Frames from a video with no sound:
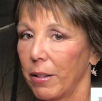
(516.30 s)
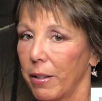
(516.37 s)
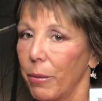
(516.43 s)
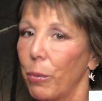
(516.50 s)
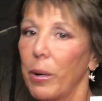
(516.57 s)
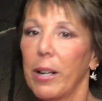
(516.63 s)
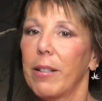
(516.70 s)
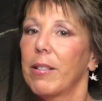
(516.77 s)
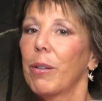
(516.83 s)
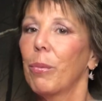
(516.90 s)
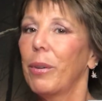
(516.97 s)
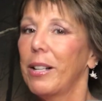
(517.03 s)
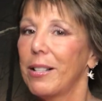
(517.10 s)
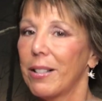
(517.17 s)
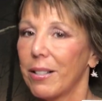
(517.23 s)
the weeks that
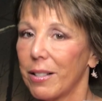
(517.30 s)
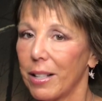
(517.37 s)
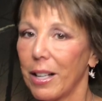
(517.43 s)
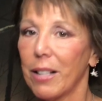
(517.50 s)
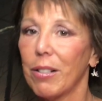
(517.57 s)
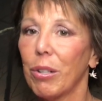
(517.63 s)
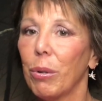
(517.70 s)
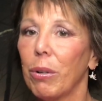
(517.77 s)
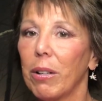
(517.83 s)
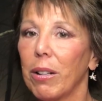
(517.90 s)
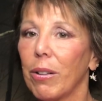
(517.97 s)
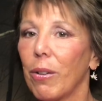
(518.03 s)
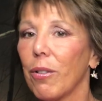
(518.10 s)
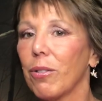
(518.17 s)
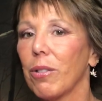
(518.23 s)
we stick to
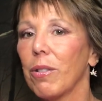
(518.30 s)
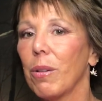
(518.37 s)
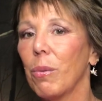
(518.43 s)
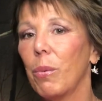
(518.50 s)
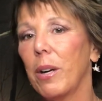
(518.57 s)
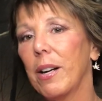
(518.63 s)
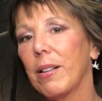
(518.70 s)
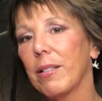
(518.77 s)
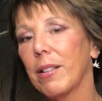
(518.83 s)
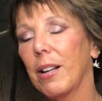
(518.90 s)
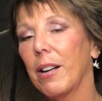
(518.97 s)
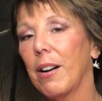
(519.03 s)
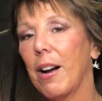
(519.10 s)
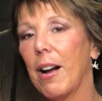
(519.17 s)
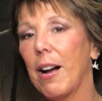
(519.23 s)
it, those are the weeks
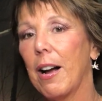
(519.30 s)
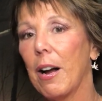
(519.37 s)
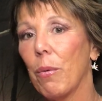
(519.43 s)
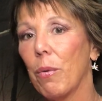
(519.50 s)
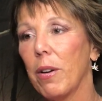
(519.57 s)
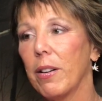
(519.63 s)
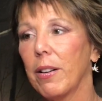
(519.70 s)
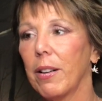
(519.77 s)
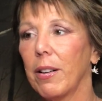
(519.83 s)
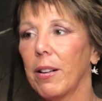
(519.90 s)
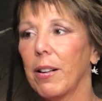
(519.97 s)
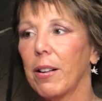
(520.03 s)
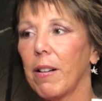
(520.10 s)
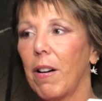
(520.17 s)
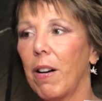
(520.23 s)
that I want to
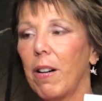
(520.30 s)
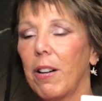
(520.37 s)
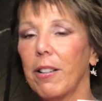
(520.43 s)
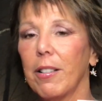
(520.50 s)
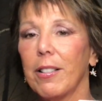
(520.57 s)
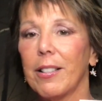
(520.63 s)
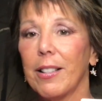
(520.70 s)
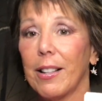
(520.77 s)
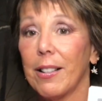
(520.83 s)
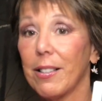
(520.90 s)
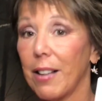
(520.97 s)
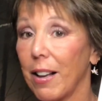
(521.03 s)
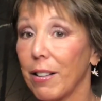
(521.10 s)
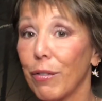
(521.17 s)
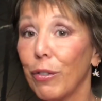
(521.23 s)
call
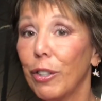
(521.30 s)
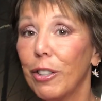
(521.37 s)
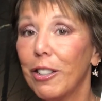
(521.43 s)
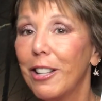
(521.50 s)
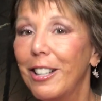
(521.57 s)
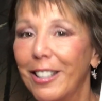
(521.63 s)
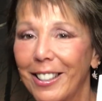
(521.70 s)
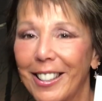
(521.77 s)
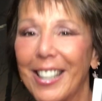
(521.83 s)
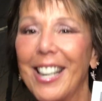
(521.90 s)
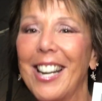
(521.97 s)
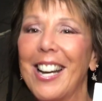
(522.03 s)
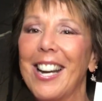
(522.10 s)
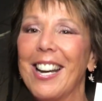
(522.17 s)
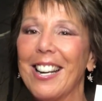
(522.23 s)
successful.
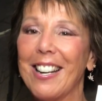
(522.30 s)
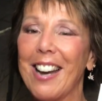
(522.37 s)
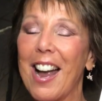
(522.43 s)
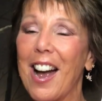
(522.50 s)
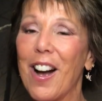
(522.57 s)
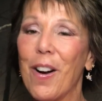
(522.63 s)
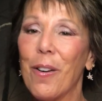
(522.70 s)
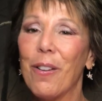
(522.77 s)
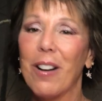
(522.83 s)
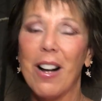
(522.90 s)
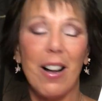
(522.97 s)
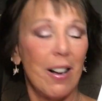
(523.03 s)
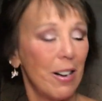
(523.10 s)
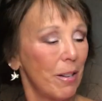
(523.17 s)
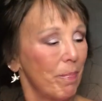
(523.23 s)
Now,
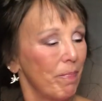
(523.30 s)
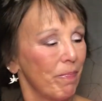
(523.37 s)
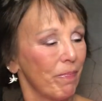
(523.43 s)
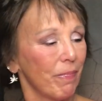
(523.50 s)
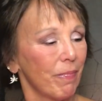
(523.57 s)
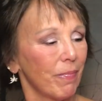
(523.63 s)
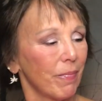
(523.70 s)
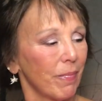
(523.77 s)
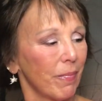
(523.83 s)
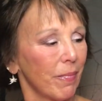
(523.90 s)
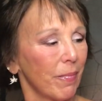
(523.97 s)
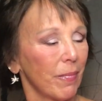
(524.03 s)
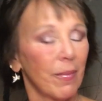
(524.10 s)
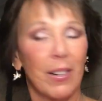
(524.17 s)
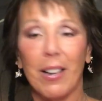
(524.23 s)

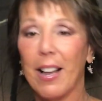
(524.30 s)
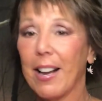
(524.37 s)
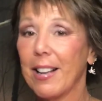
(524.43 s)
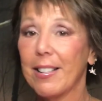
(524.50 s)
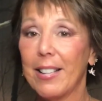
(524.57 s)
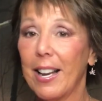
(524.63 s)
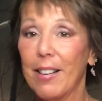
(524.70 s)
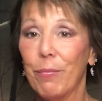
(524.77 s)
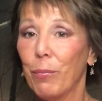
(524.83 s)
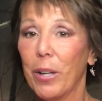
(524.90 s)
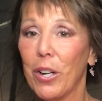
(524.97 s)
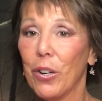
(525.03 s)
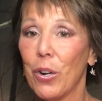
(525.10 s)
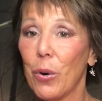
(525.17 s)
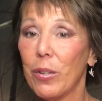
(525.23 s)
like I said, we
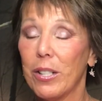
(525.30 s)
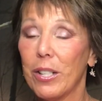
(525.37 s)
don't